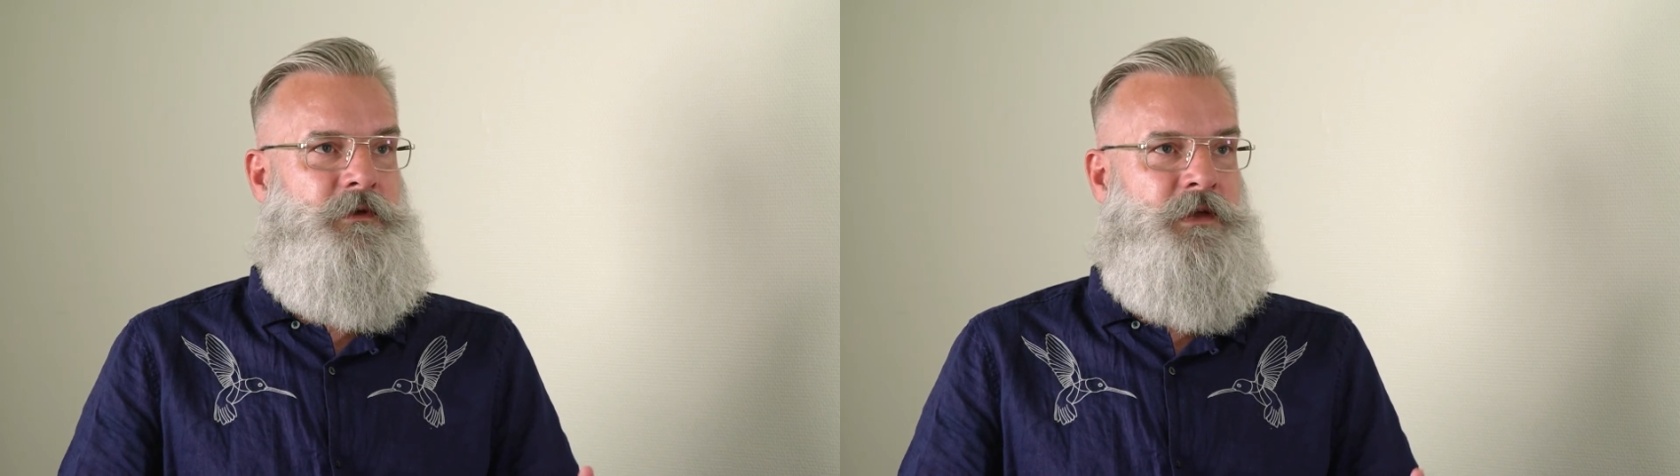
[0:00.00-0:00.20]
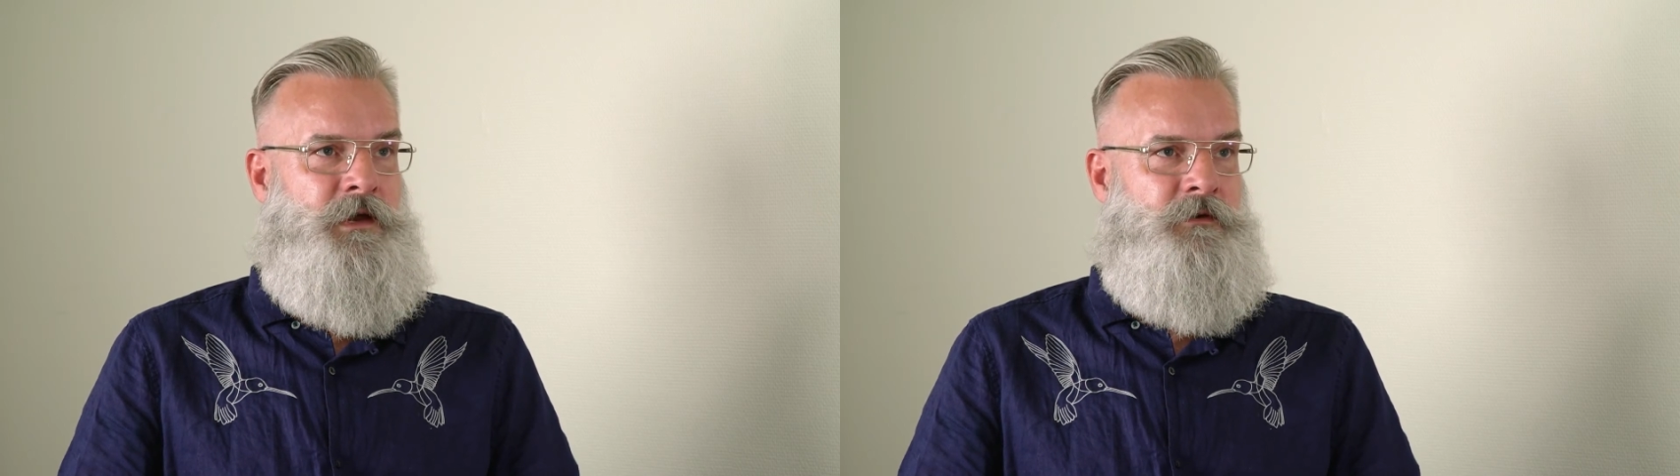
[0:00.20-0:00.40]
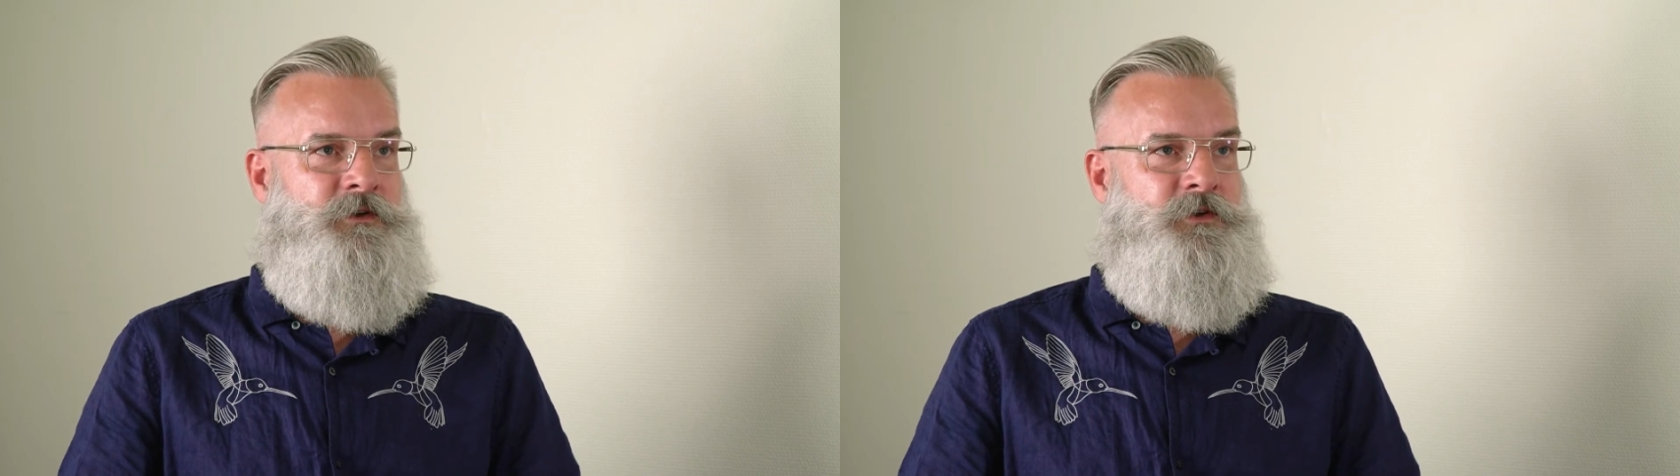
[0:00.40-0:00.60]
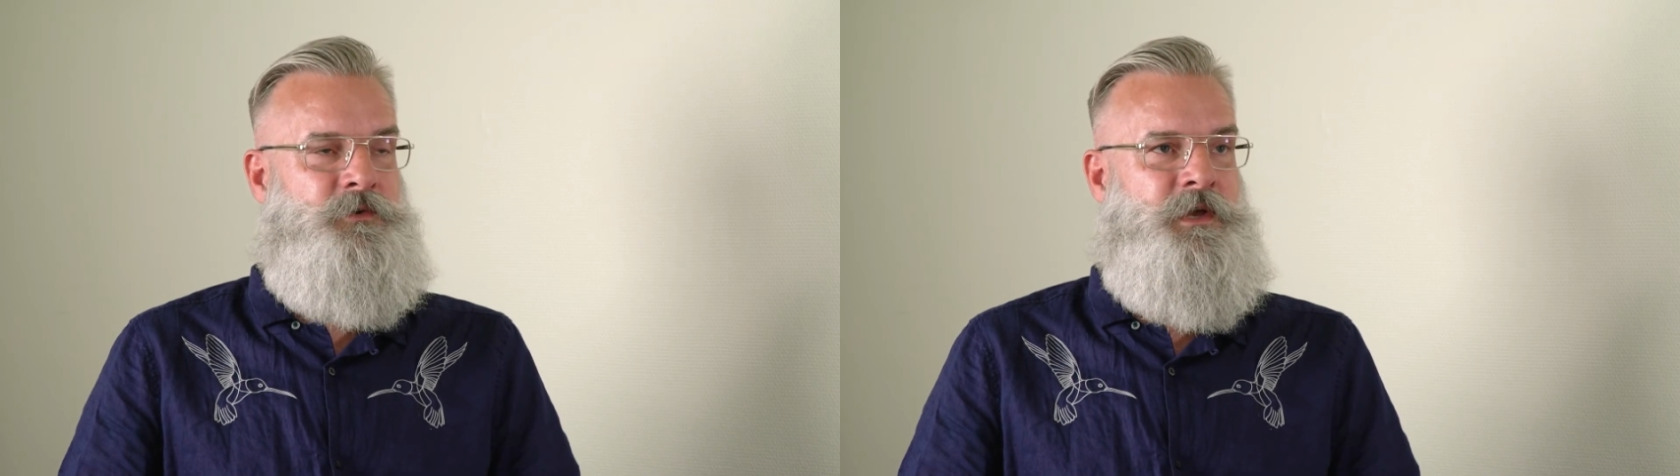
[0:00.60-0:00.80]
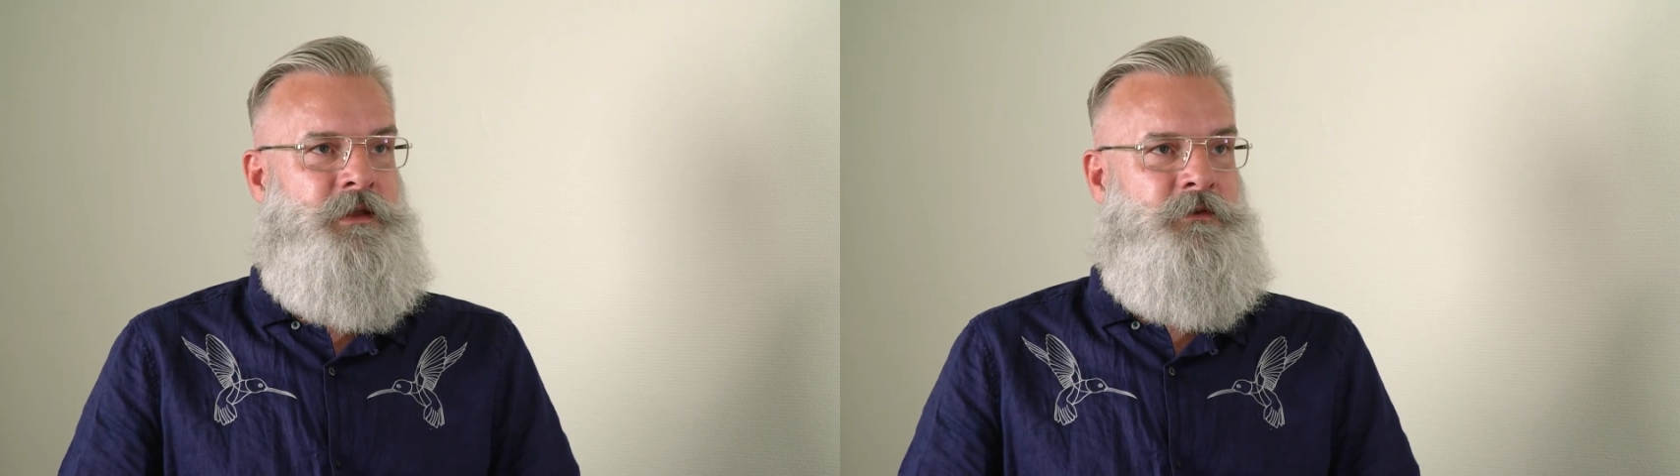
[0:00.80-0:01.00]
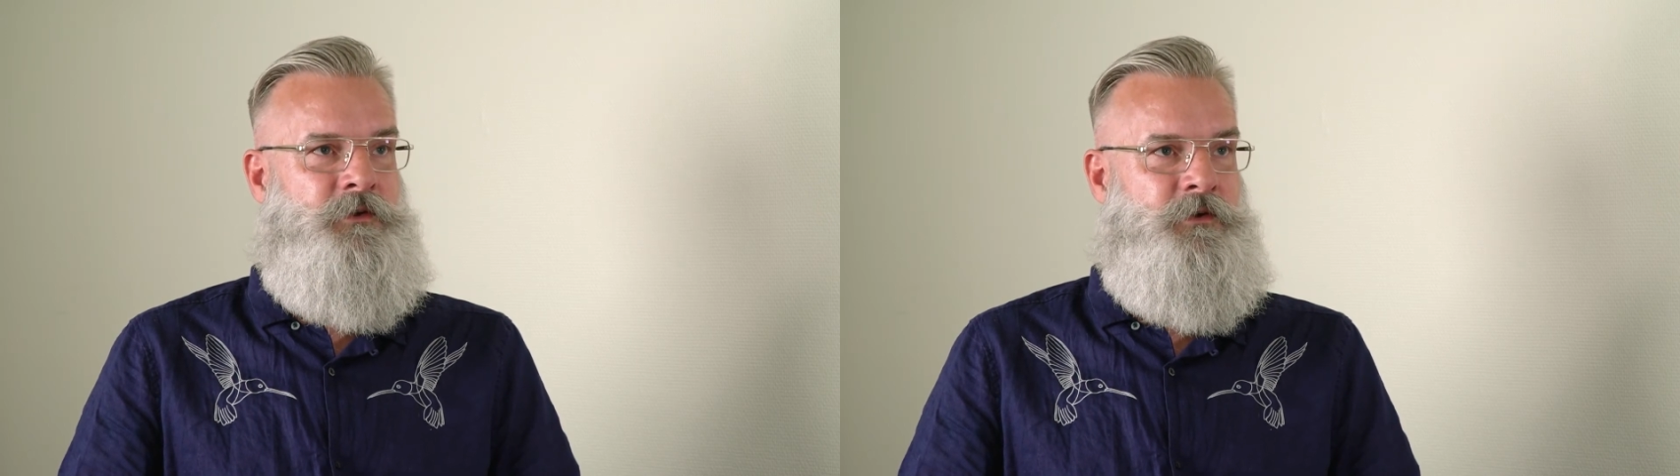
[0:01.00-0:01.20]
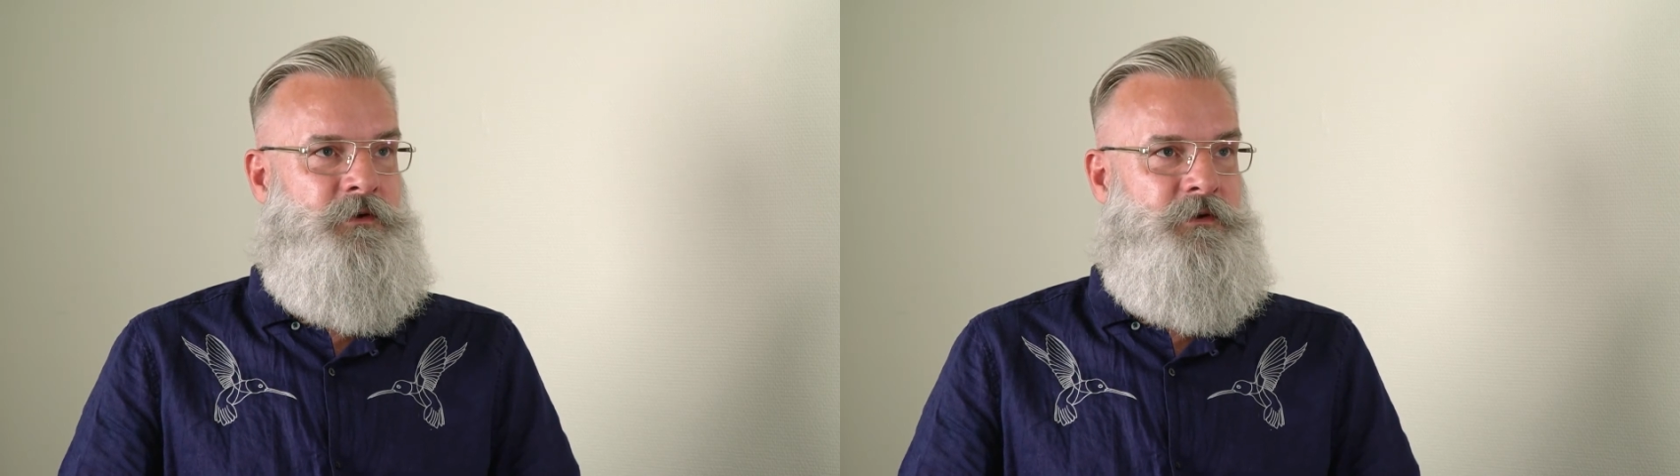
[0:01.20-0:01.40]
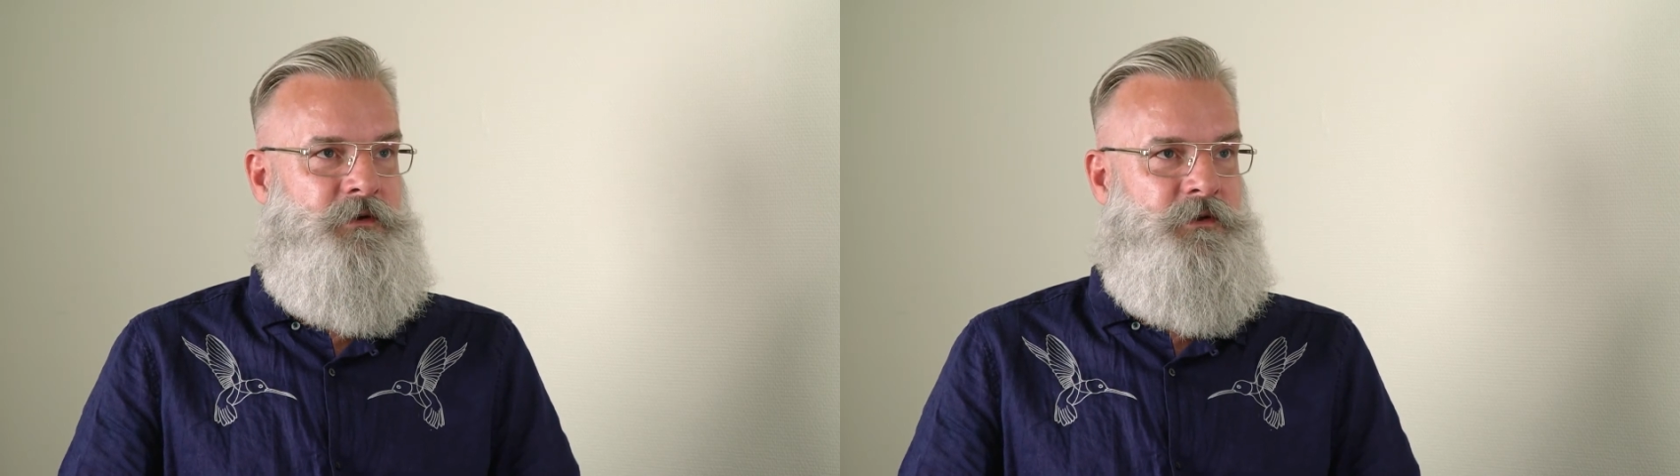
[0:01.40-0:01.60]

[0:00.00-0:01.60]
hairdo and her